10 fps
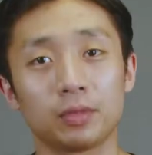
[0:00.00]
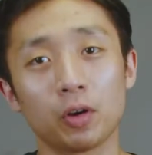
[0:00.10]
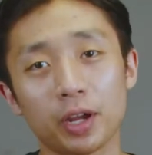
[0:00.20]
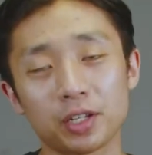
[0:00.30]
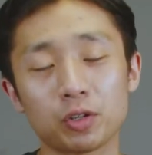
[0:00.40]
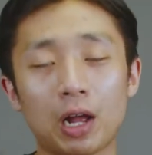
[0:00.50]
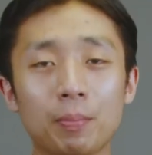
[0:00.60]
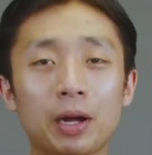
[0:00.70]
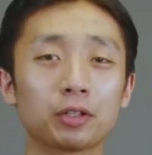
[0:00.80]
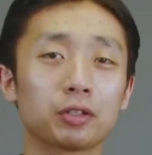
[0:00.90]
Okay, so how
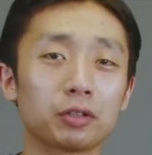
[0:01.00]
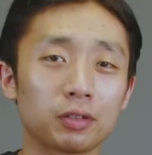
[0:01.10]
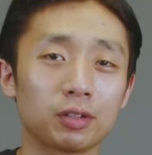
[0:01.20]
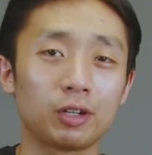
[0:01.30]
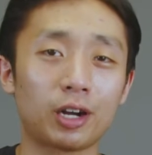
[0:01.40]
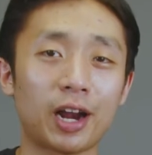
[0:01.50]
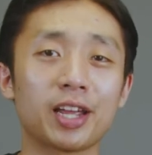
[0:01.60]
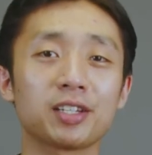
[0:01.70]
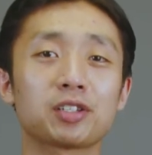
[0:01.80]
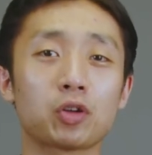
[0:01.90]
about
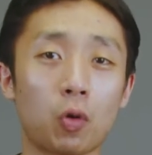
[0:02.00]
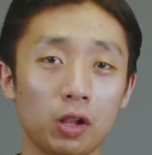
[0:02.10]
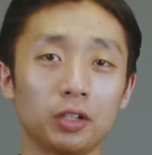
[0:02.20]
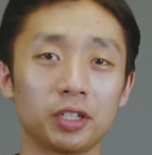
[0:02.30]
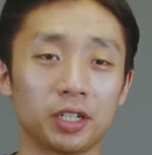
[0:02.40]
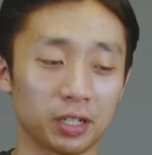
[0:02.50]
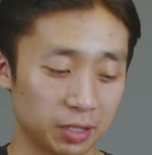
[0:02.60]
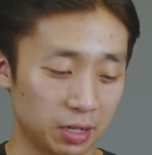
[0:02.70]
grinds quality?